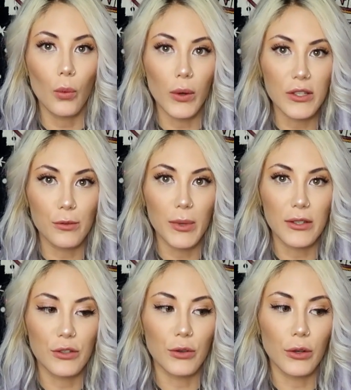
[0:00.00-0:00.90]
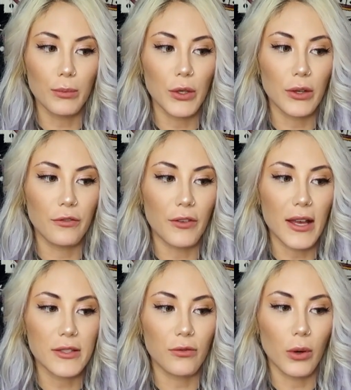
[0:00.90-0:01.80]
Once you picked a group, you can
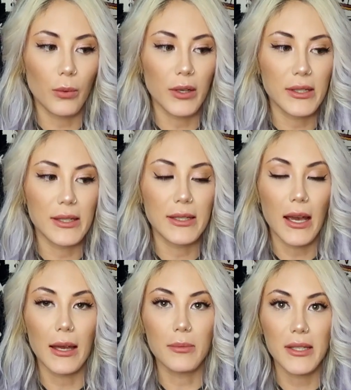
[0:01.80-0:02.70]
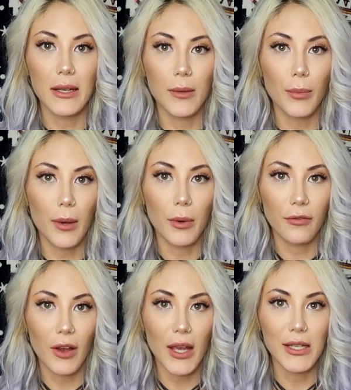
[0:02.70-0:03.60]
fast forward to the timestamp I
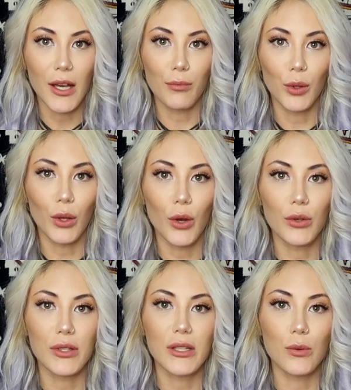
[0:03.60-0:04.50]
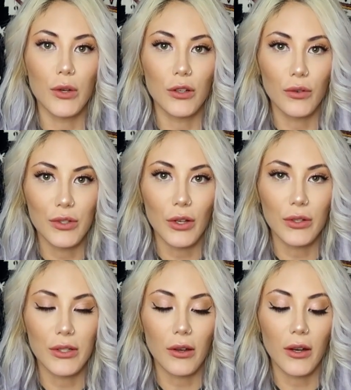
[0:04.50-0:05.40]
provide down below to see what your
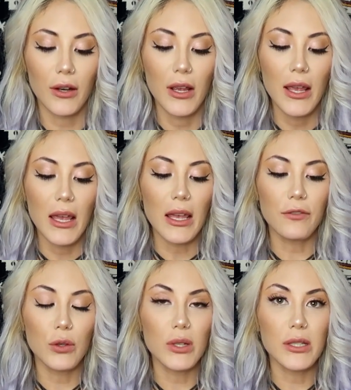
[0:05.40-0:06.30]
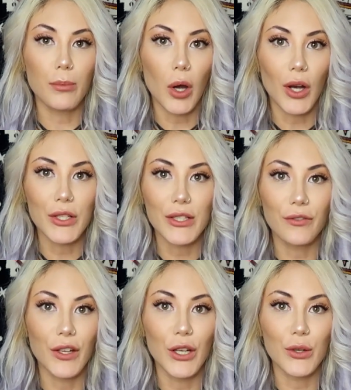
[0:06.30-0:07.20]
results are. If you need to pause the
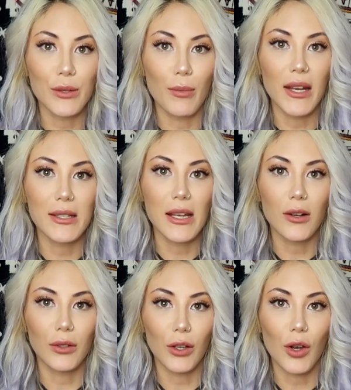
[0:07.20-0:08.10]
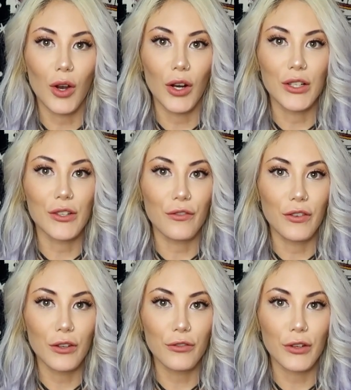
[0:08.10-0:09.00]
video to meditate on the cards,
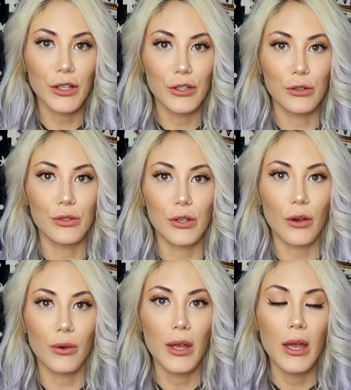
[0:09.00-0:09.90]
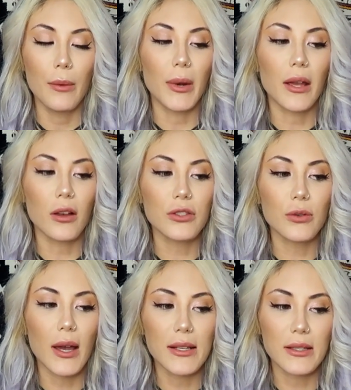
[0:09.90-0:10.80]
feel free to do so, but I
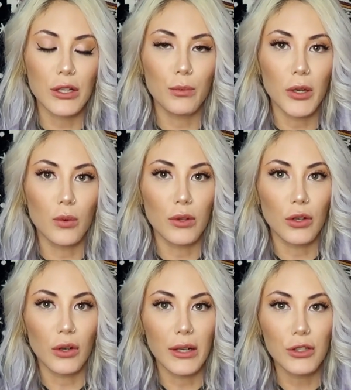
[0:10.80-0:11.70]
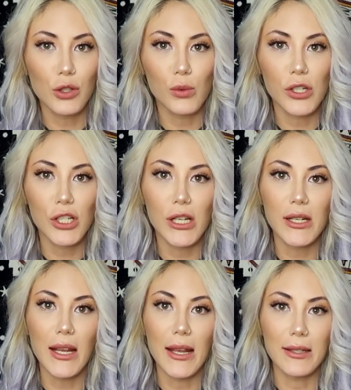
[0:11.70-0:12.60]
also ask that you pick with your
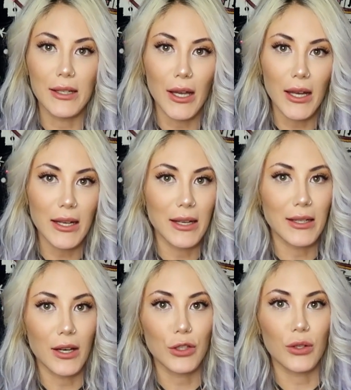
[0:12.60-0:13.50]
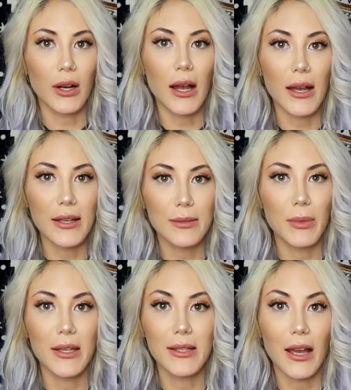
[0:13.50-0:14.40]
intuition and gut and not your eyes
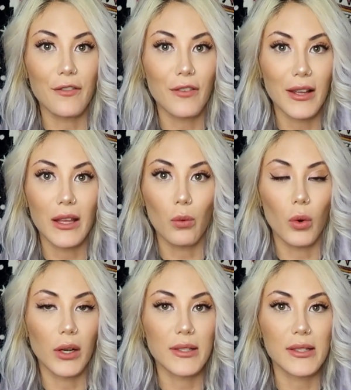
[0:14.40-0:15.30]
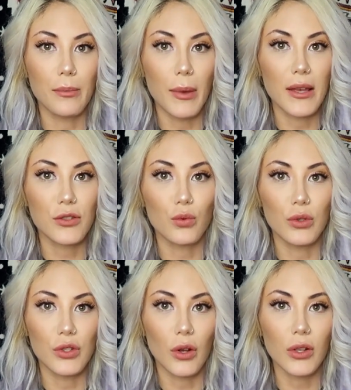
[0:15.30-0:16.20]
because I find that warrants the best
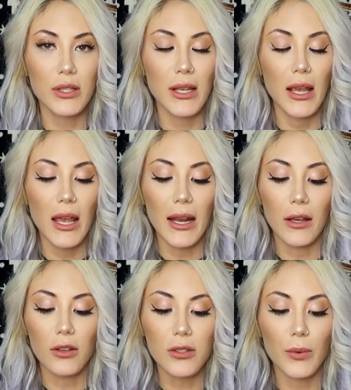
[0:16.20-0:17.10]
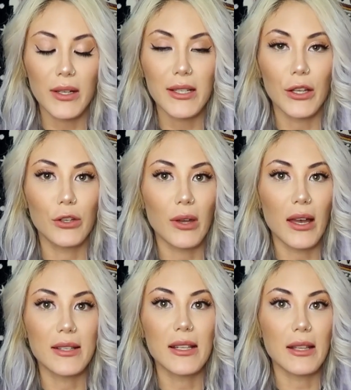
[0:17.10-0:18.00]
results. And I also want to tell you
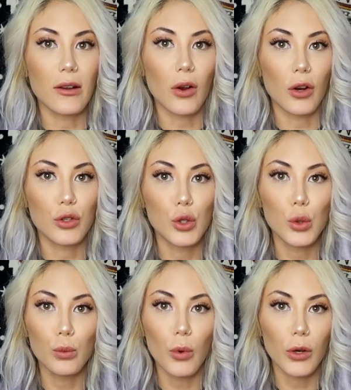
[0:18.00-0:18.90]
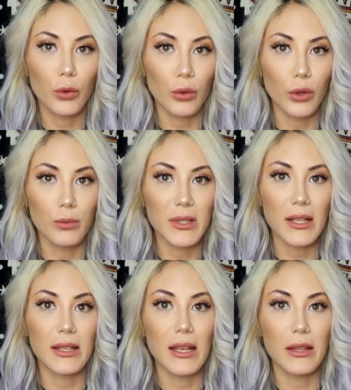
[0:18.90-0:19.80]
guys there are two more groups
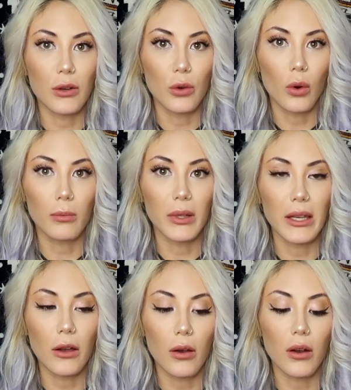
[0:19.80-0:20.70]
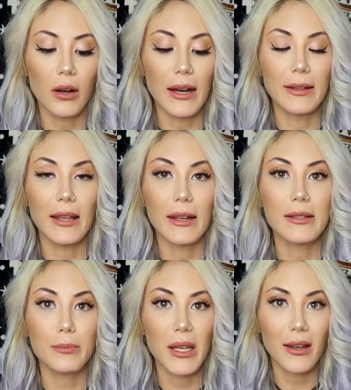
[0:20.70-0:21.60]
than there normally are, and that
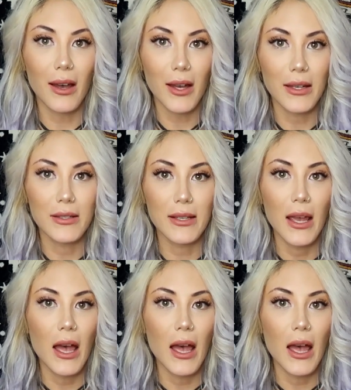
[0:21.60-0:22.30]
is because